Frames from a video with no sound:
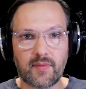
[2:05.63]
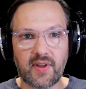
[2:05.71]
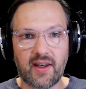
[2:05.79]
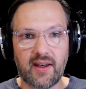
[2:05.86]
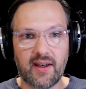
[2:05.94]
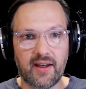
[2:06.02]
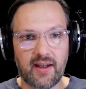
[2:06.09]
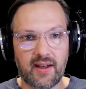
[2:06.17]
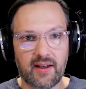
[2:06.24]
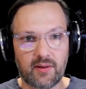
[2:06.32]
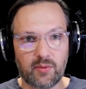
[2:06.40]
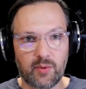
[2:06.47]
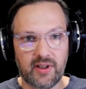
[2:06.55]
And
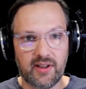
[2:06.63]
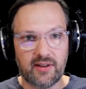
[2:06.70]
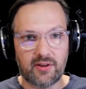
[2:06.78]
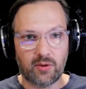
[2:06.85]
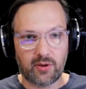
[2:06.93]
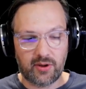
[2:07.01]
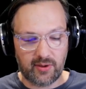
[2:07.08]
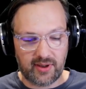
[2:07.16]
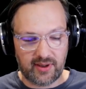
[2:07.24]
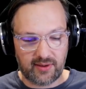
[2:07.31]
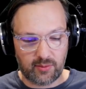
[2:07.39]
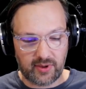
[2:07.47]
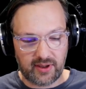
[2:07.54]
we need Tokio as
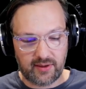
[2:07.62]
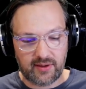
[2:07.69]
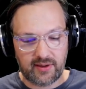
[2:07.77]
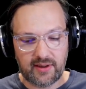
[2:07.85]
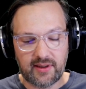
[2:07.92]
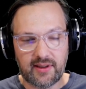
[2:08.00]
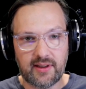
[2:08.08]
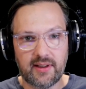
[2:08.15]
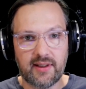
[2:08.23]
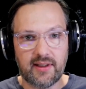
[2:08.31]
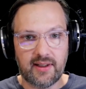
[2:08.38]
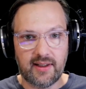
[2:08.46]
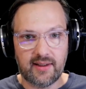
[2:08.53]
well,
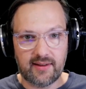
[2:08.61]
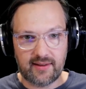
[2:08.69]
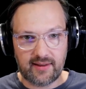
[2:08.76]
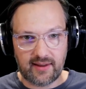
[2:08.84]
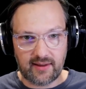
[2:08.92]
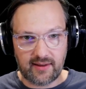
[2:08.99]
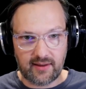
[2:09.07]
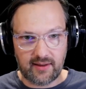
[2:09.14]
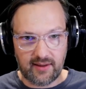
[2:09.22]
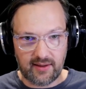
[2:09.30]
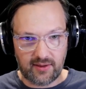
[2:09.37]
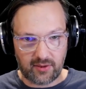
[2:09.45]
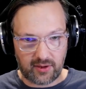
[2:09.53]
as it said in the
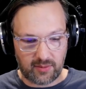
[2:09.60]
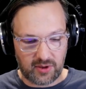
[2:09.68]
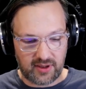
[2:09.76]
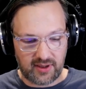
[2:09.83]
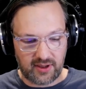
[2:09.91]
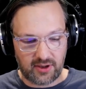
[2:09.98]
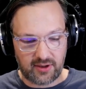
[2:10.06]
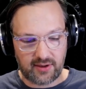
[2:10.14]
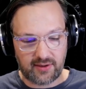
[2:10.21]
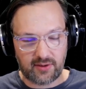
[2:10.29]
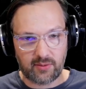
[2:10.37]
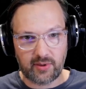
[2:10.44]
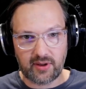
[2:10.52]
documentation.
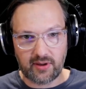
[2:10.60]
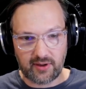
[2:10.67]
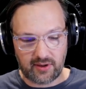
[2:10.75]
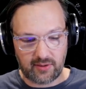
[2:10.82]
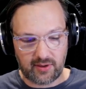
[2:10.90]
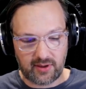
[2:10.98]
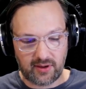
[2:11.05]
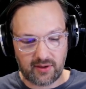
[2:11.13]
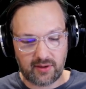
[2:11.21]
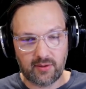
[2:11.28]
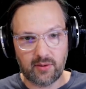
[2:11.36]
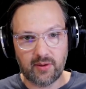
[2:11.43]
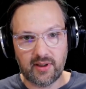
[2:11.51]
So we're going to
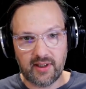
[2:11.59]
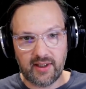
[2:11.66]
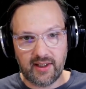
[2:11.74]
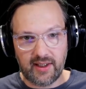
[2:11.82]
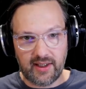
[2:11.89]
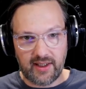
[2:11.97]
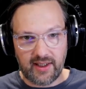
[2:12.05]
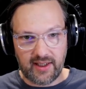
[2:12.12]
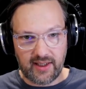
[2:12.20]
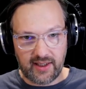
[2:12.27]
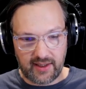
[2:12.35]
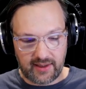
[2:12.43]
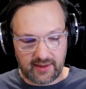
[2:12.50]
cargo
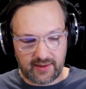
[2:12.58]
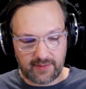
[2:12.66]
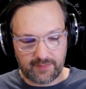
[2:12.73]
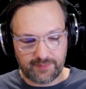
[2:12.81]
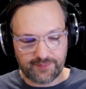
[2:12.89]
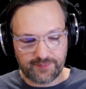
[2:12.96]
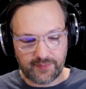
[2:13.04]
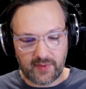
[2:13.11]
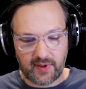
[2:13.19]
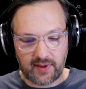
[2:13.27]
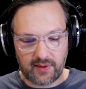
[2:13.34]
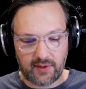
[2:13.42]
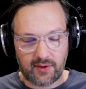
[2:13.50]
add
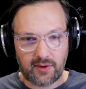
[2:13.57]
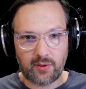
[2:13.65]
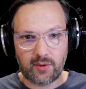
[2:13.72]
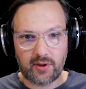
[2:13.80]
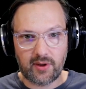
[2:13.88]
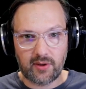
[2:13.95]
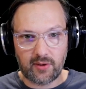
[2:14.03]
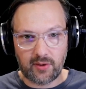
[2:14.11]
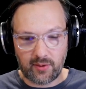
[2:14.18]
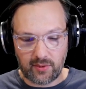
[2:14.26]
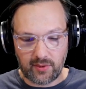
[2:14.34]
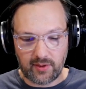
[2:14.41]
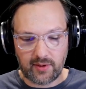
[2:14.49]

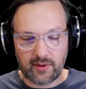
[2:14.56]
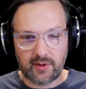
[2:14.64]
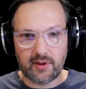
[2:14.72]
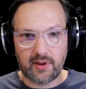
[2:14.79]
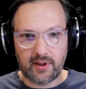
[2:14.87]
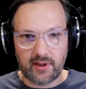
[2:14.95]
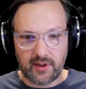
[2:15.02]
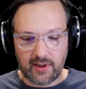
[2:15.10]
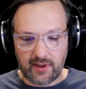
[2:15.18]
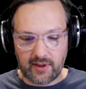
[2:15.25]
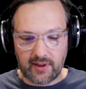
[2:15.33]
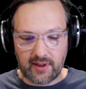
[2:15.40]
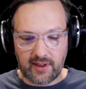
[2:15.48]
Tokio
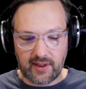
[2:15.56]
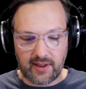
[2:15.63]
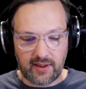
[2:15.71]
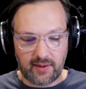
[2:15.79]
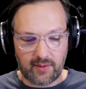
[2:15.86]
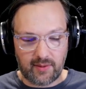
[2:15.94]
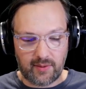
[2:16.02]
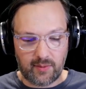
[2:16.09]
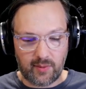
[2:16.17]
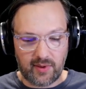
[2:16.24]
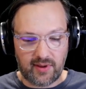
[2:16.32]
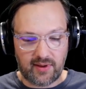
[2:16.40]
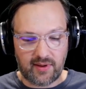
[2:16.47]
and
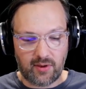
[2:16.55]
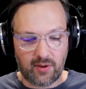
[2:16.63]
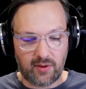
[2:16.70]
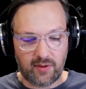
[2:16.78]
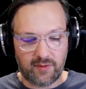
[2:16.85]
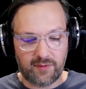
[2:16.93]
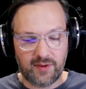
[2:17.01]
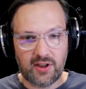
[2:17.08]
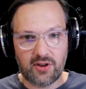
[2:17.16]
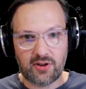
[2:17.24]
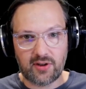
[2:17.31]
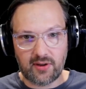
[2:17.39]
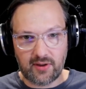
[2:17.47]
with all
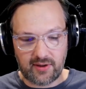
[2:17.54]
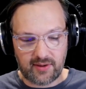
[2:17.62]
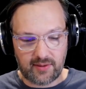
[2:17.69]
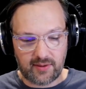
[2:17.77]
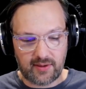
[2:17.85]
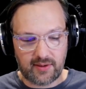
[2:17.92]
features